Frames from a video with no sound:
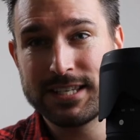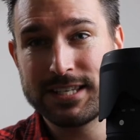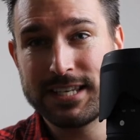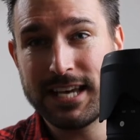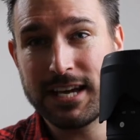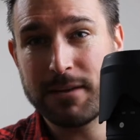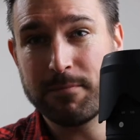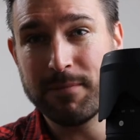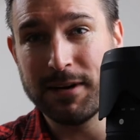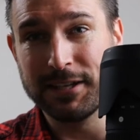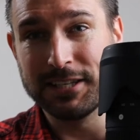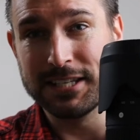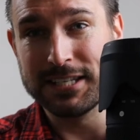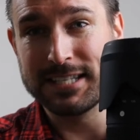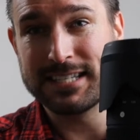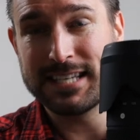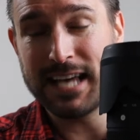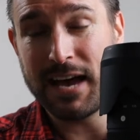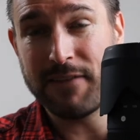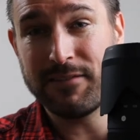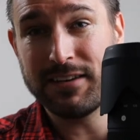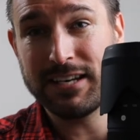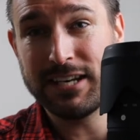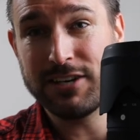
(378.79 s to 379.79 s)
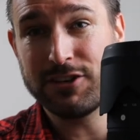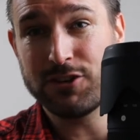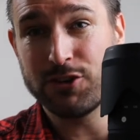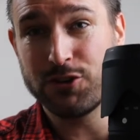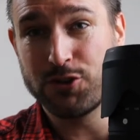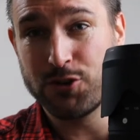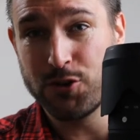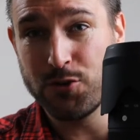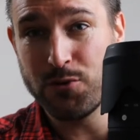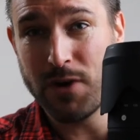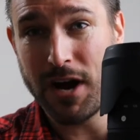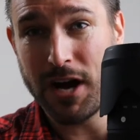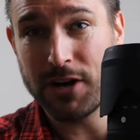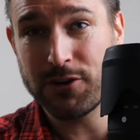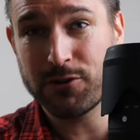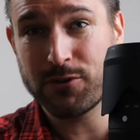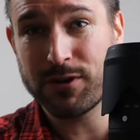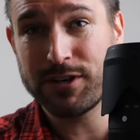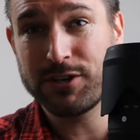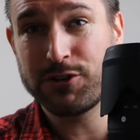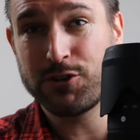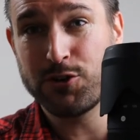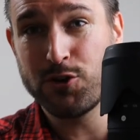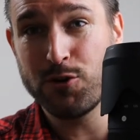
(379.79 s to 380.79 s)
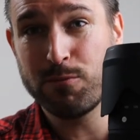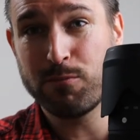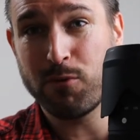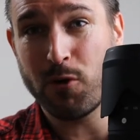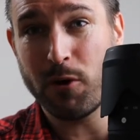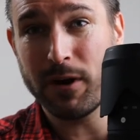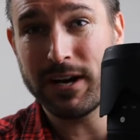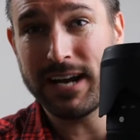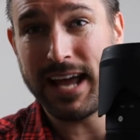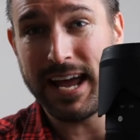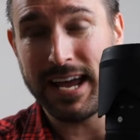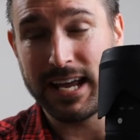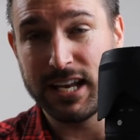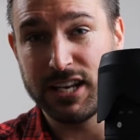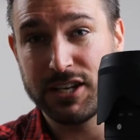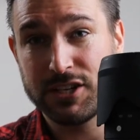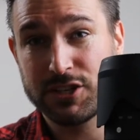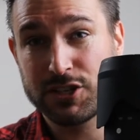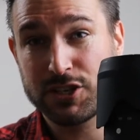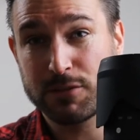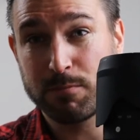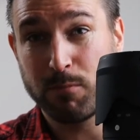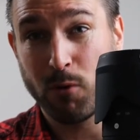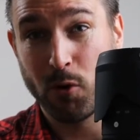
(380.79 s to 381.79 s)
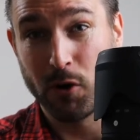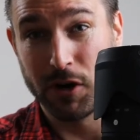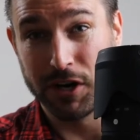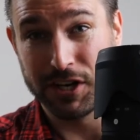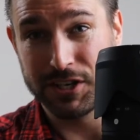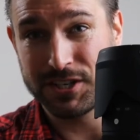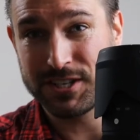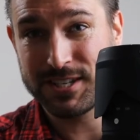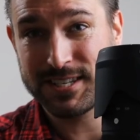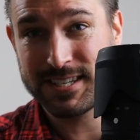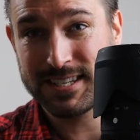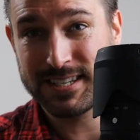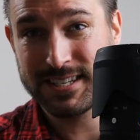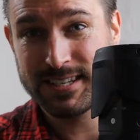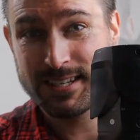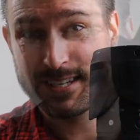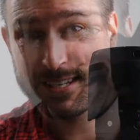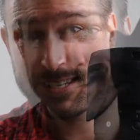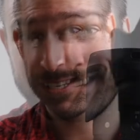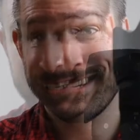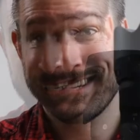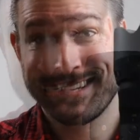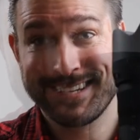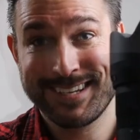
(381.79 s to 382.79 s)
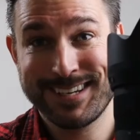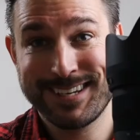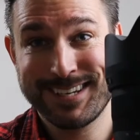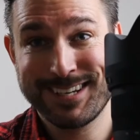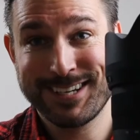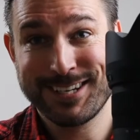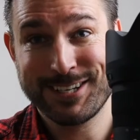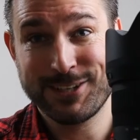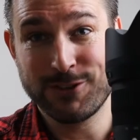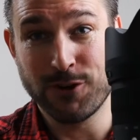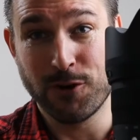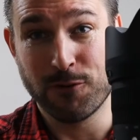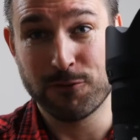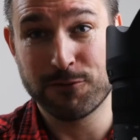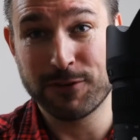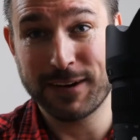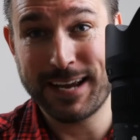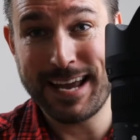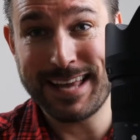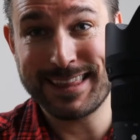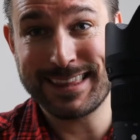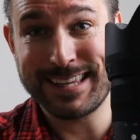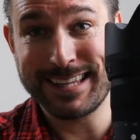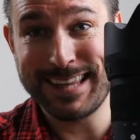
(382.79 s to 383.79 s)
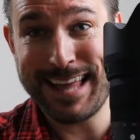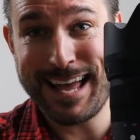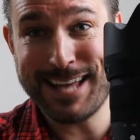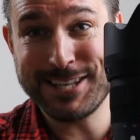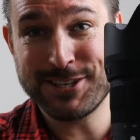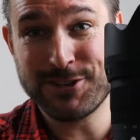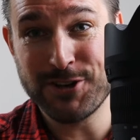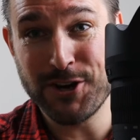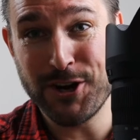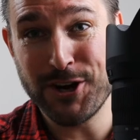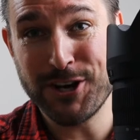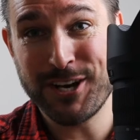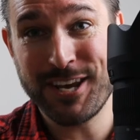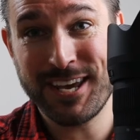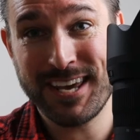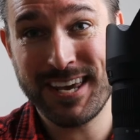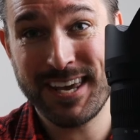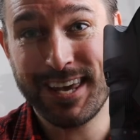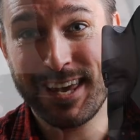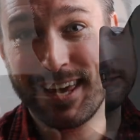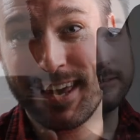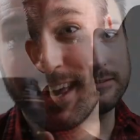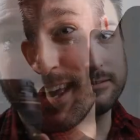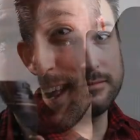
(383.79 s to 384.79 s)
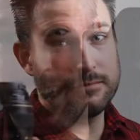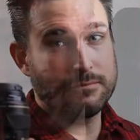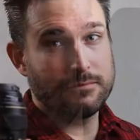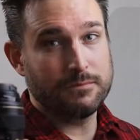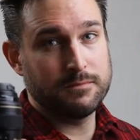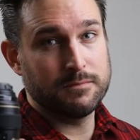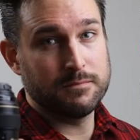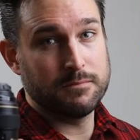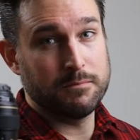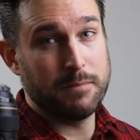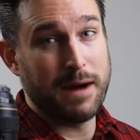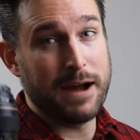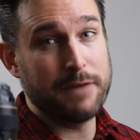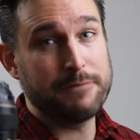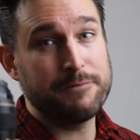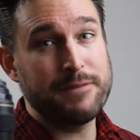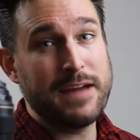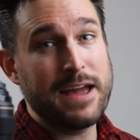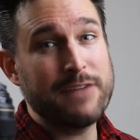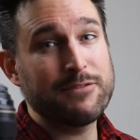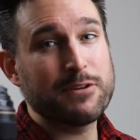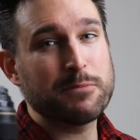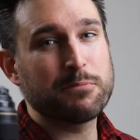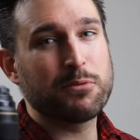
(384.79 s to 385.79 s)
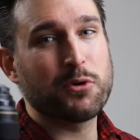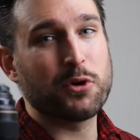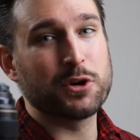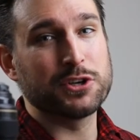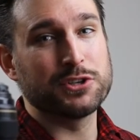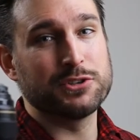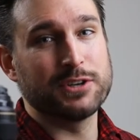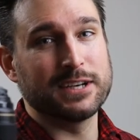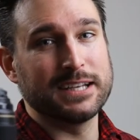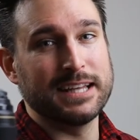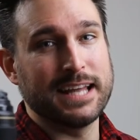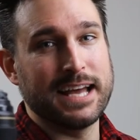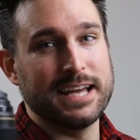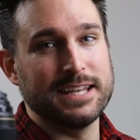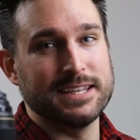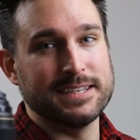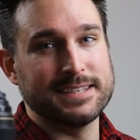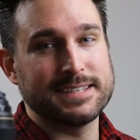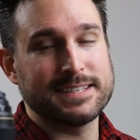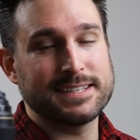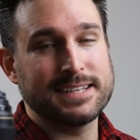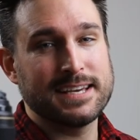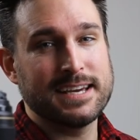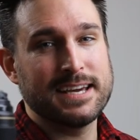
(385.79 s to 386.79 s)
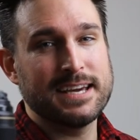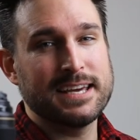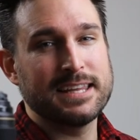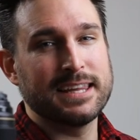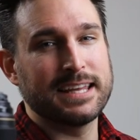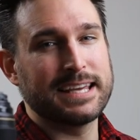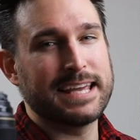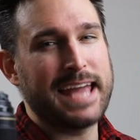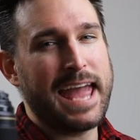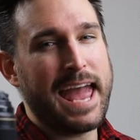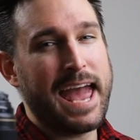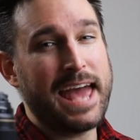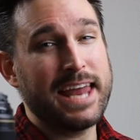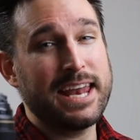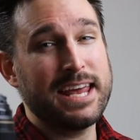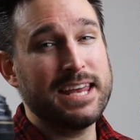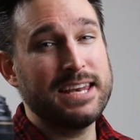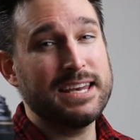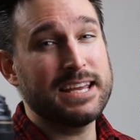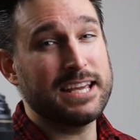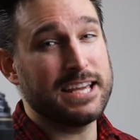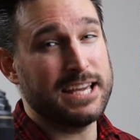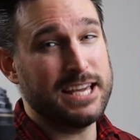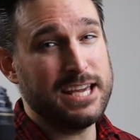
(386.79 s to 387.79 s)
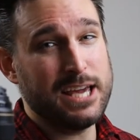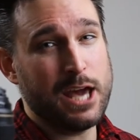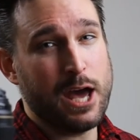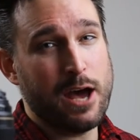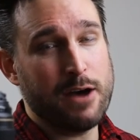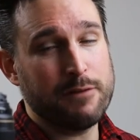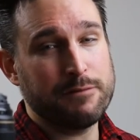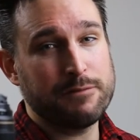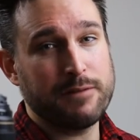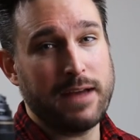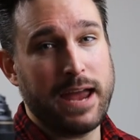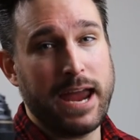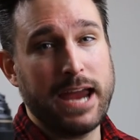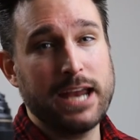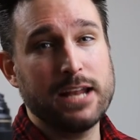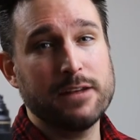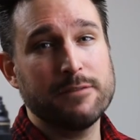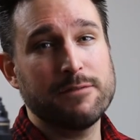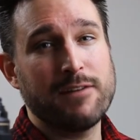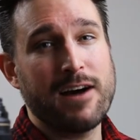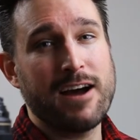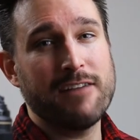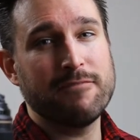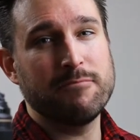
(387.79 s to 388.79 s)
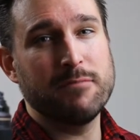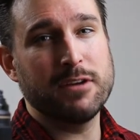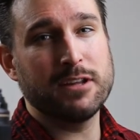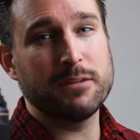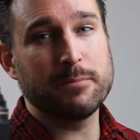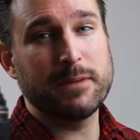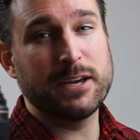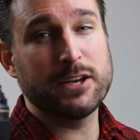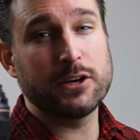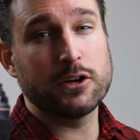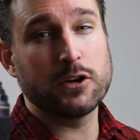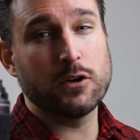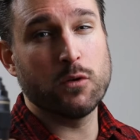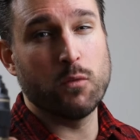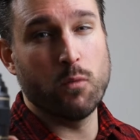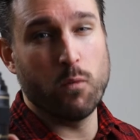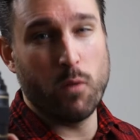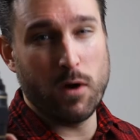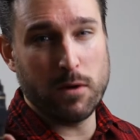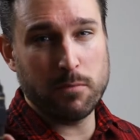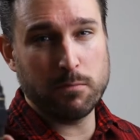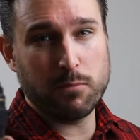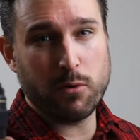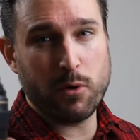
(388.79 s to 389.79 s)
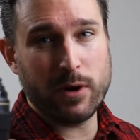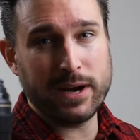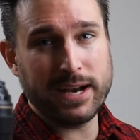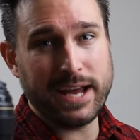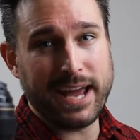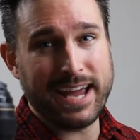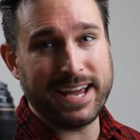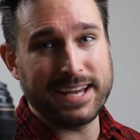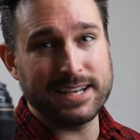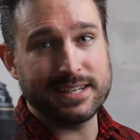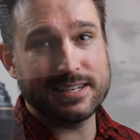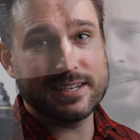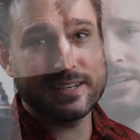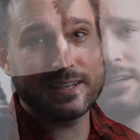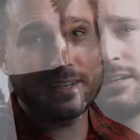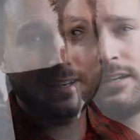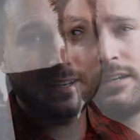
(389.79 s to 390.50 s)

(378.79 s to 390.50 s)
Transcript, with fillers: Sigma 70 to 200 2.8 Sports. Don't forget the lens hood, my favorite portrait lens, the Canon EF 85mm 1.8.